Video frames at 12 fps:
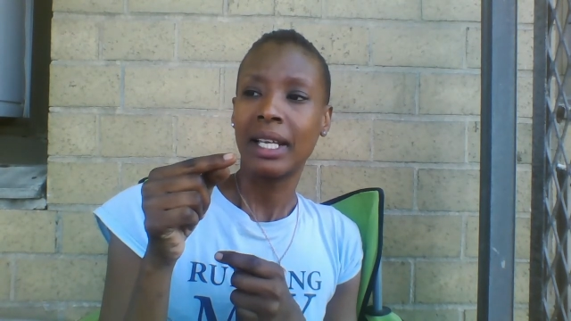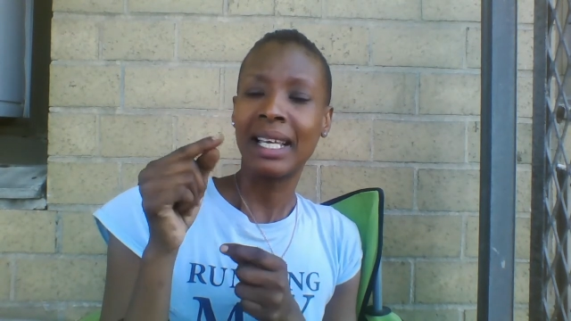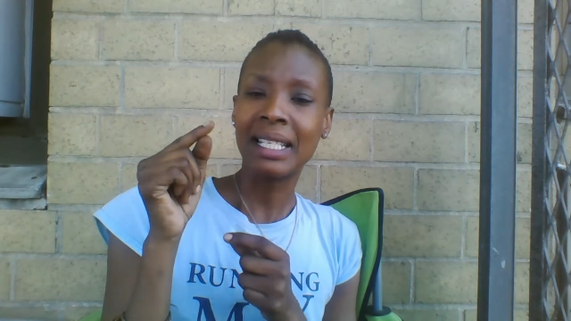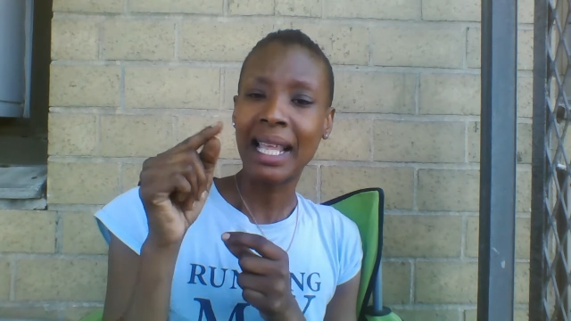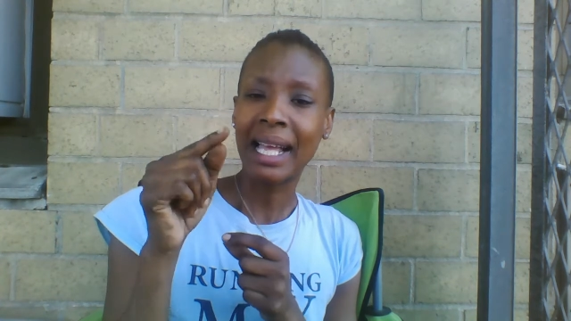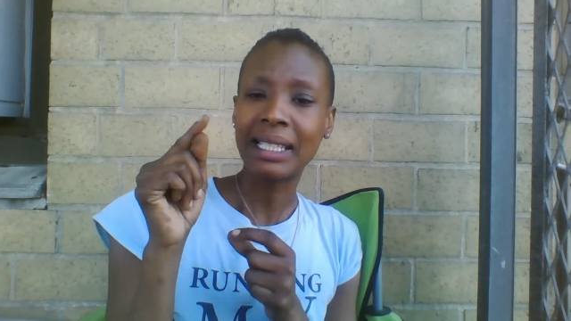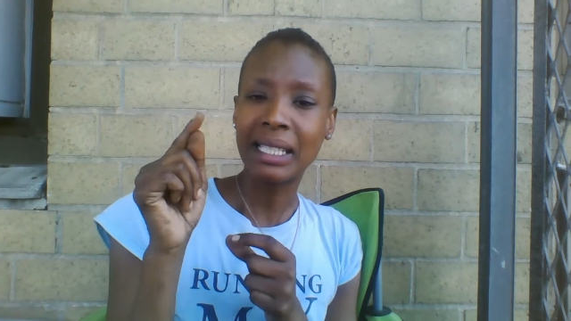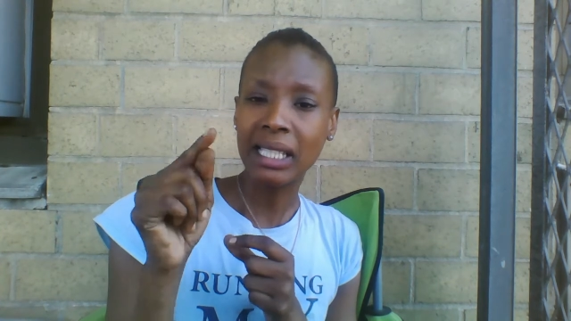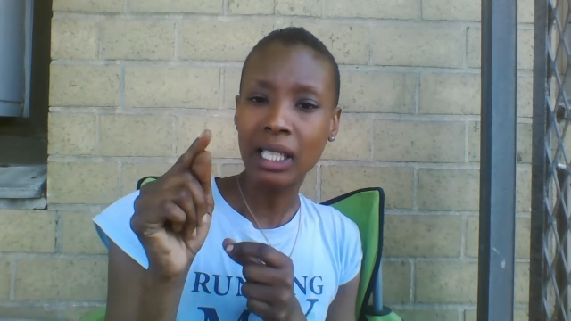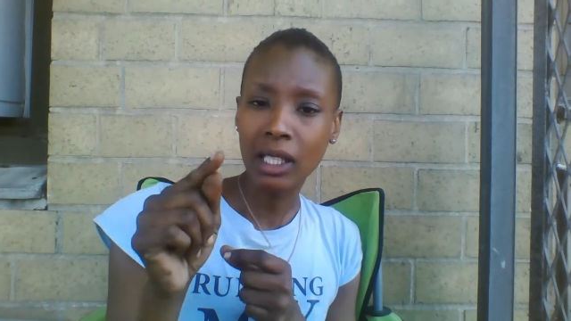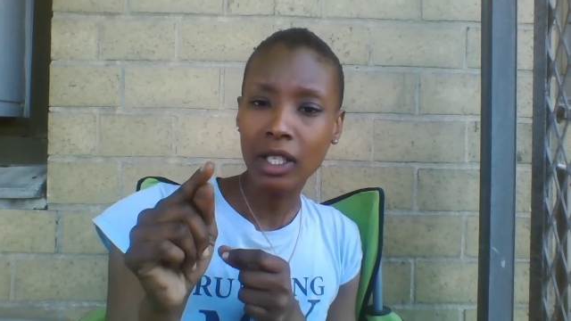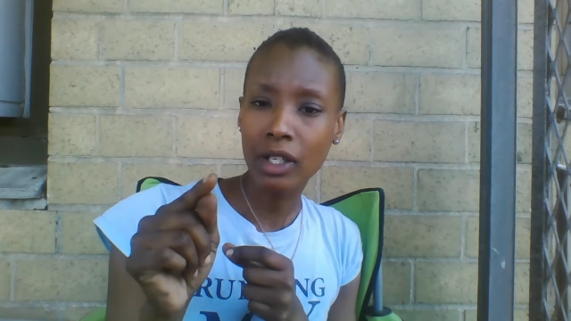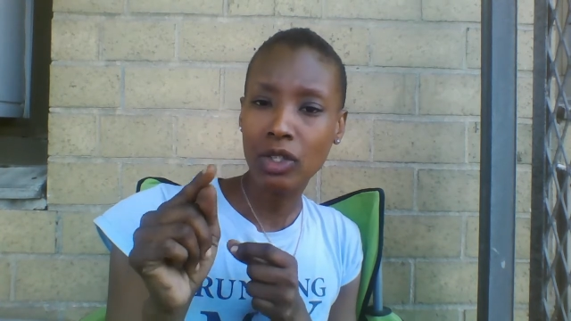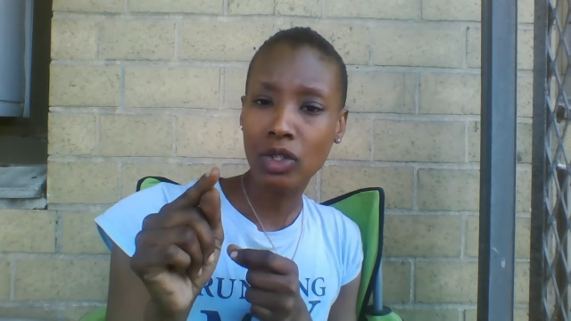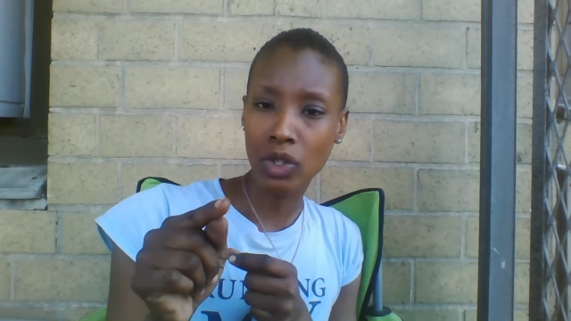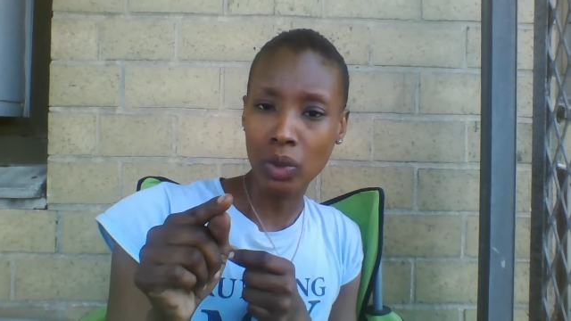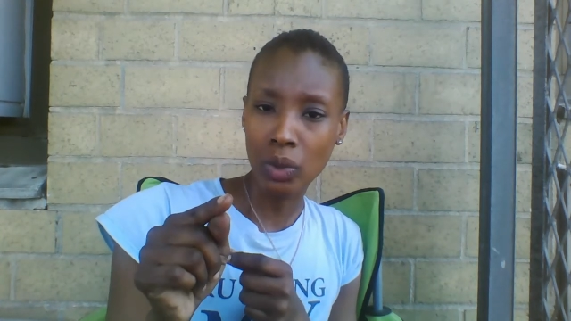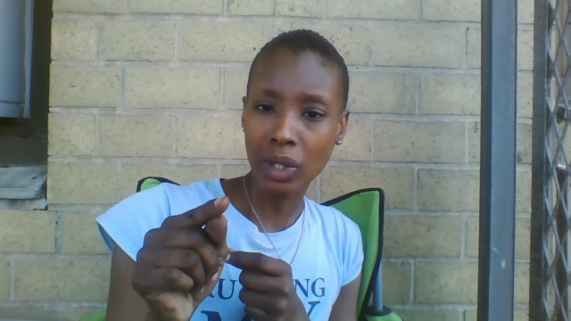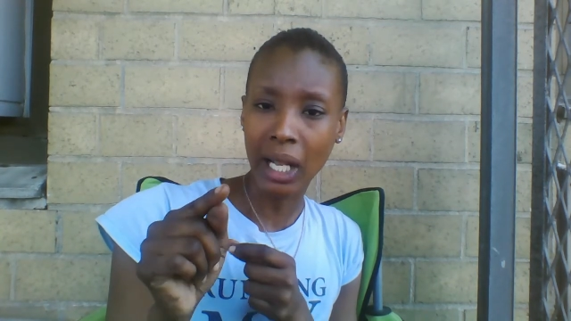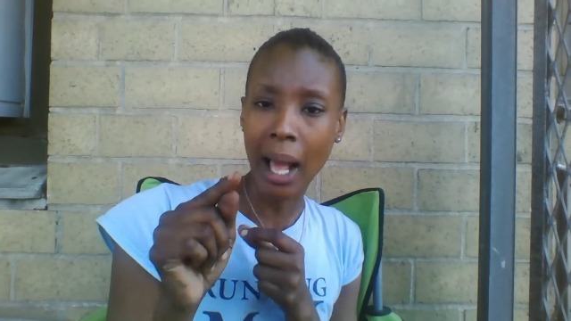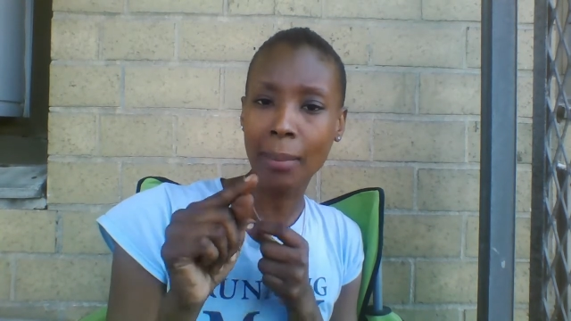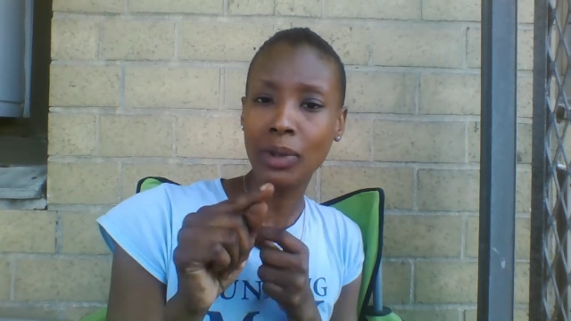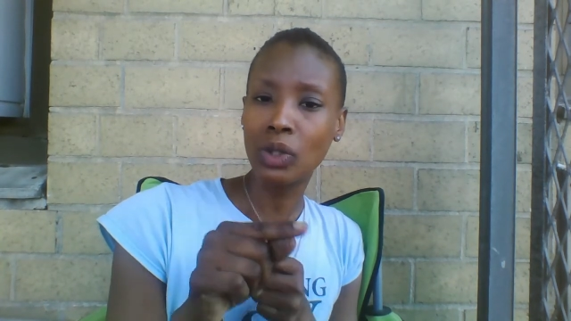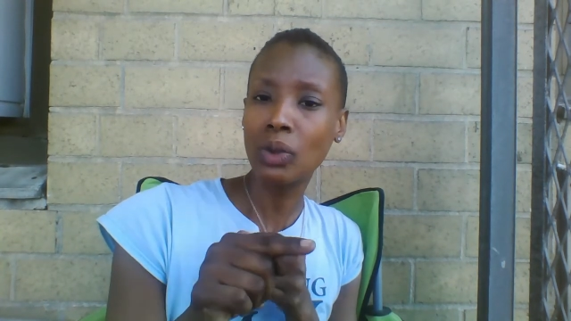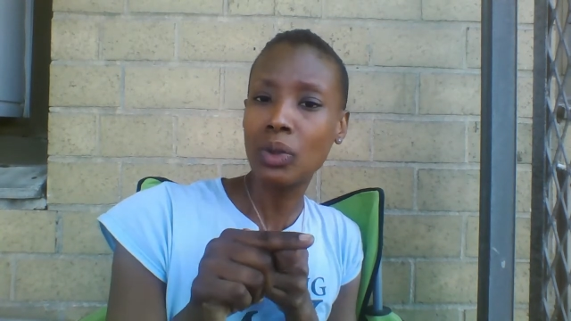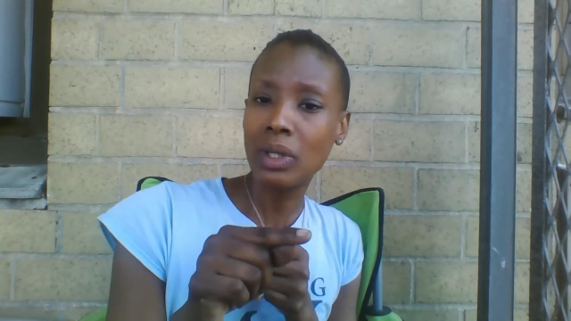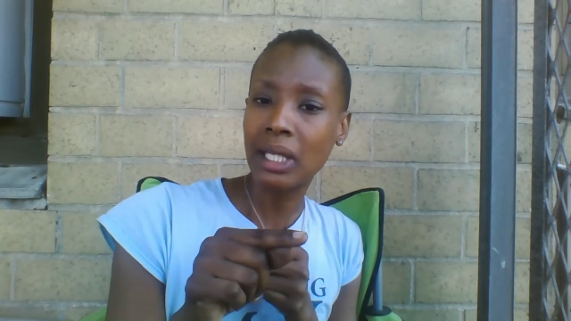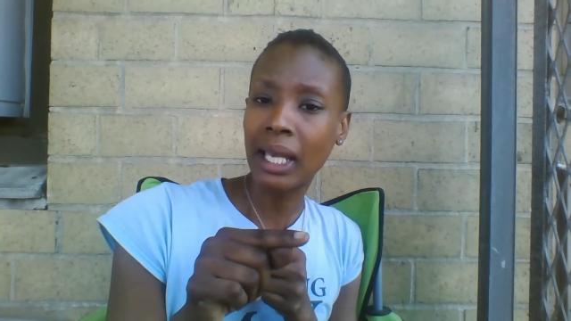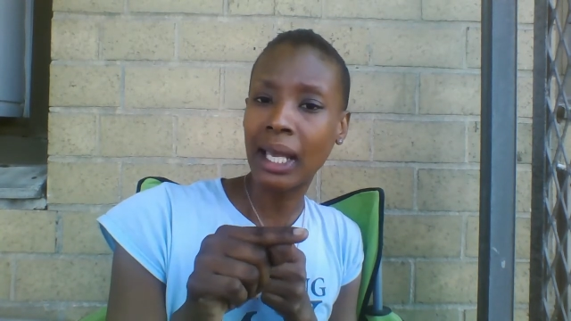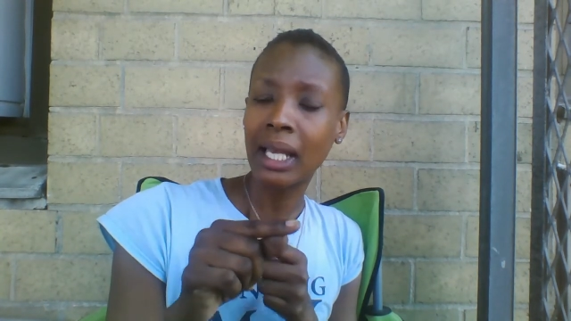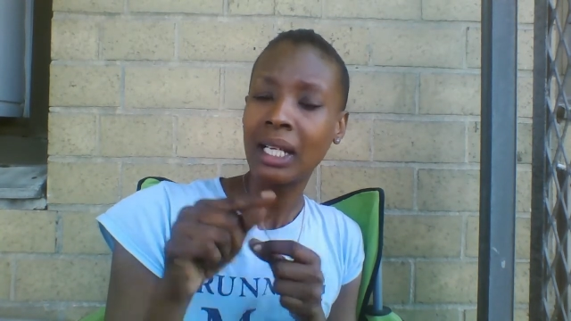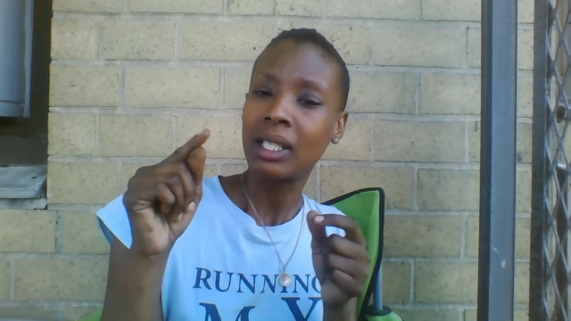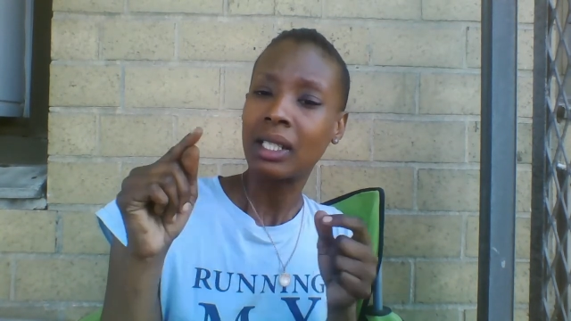is that still an excuse that I'm using